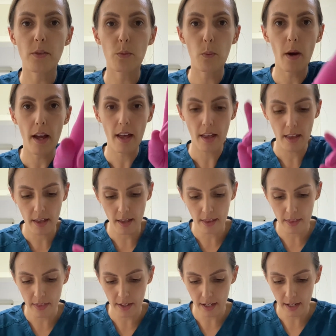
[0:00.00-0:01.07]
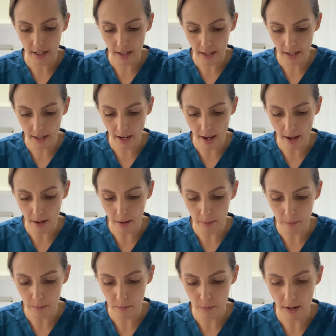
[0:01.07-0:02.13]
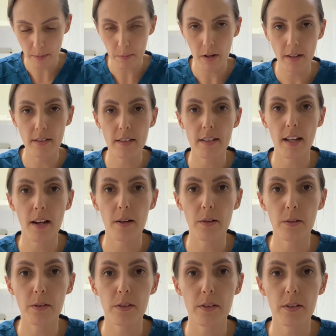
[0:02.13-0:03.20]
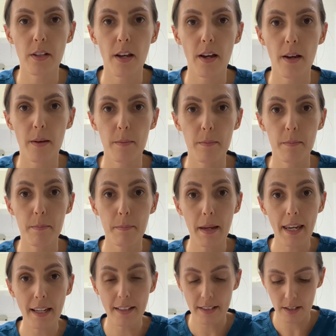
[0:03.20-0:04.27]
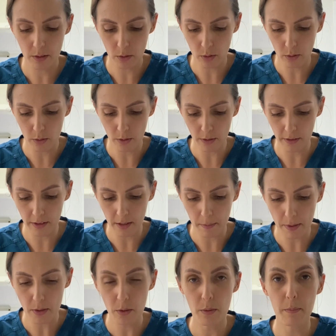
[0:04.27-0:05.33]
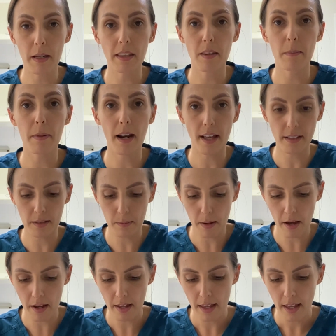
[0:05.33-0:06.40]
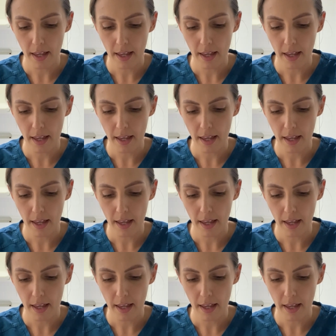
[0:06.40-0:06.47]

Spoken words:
where the red blood cells meet, or in the middle meet the plasma,